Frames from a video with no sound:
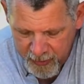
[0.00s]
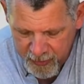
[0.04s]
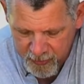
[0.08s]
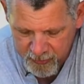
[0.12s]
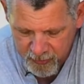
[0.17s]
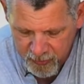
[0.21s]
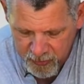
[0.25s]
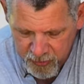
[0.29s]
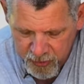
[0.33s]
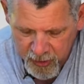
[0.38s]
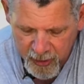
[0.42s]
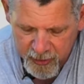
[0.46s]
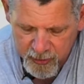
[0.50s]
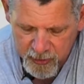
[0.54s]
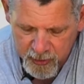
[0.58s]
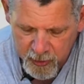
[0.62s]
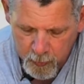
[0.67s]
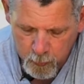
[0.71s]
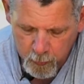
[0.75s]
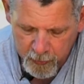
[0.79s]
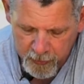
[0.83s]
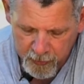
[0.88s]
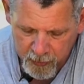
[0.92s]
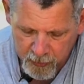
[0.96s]
is
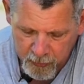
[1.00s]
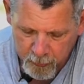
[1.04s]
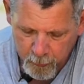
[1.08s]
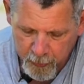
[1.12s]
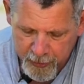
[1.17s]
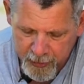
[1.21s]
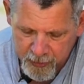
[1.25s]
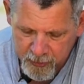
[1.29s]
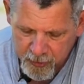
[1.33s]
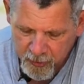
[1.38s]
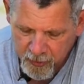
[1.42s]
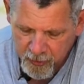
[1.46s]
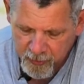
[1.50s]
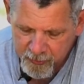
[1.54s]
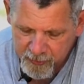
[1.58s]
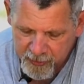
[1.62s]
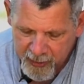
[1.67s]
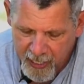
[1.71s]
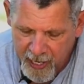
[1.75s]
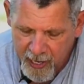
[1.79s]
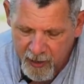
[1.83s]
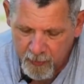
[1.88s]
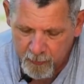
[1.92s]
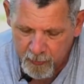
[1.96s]
adjusted with the three
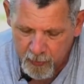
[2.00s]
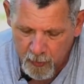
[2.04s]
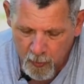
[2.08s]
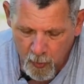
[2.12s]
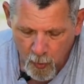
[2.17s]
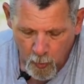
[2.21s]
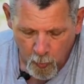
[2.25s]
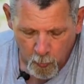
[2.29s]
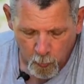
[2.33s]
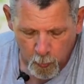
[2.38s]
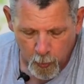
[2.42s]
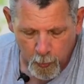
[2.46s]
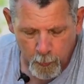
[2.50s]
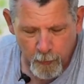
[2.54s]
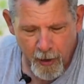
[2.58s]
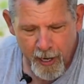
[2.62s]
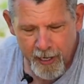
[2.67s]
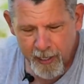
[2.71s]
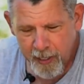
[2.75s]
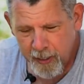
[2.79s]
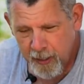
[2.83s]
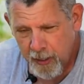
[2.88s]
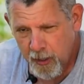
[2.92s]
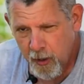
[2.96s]
turns out, we're
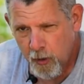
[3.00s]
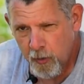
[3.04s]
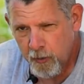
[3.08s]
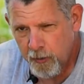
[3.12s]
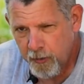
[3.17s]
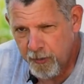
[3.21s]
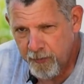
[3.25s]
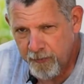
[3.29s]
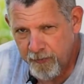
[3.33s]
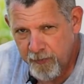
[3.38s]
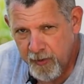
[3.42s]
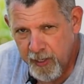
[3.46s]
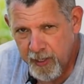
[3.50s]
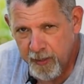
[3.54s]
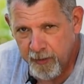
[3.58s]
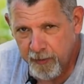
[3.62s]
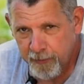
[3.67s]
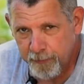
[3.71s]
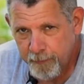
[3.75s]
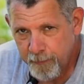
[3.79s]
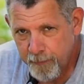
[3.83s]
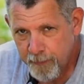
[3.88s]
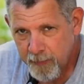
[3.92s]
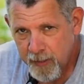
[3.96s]
ready to go to the
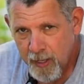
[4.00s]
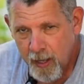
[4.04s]
field.